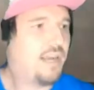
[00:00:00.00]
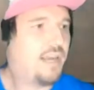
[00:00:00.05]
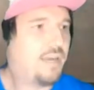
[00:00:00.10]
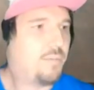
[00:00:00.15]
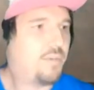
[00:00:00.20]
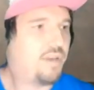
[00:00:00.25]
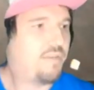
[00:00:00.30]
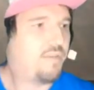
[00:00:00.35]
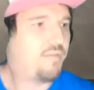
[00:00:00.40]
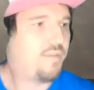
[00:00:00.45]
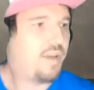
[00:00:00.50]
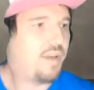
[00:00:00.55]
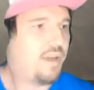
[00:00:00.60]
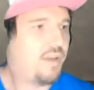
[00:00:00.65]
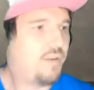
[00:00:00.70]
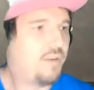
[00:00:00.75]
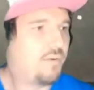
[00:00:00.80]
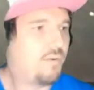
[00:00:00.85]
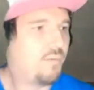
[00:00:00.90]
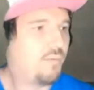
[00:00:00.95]
and we had
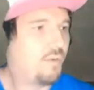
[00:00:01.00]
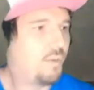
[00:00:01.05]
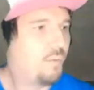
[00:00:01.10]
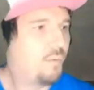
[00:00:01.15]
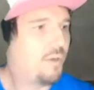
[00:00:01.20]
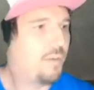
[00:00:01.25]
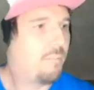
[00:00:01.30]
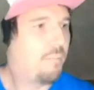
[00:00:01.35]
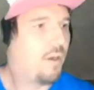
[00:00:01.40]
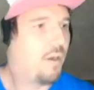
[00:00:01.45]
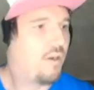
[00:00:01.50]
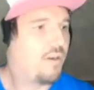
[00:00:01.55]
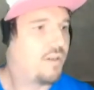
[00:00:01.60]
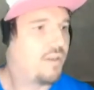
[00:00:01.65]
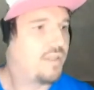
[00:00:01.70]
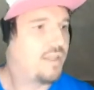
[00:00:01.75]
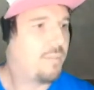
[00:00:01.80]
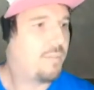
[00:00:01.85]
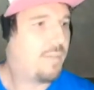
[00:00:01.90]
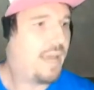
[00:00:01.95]
failed, we would have burnt
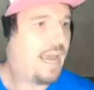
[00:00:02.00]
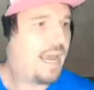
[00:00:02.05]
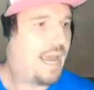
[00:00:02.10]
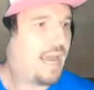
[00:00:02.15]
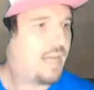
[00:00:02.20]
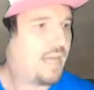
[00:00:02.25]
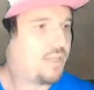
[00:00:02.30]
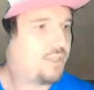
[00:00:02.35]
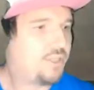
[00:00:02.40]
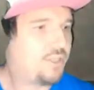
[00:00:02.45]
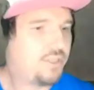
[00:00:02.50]
the match.